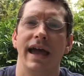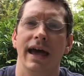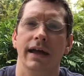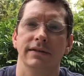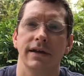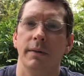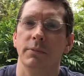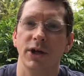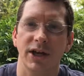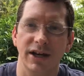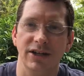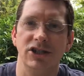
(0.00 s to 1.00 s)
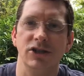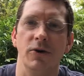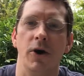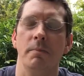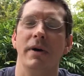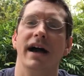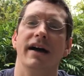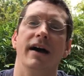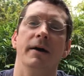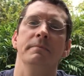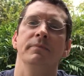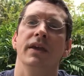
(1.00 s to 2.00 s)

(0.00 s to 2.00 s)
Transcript: And I'm looking at you, Omega.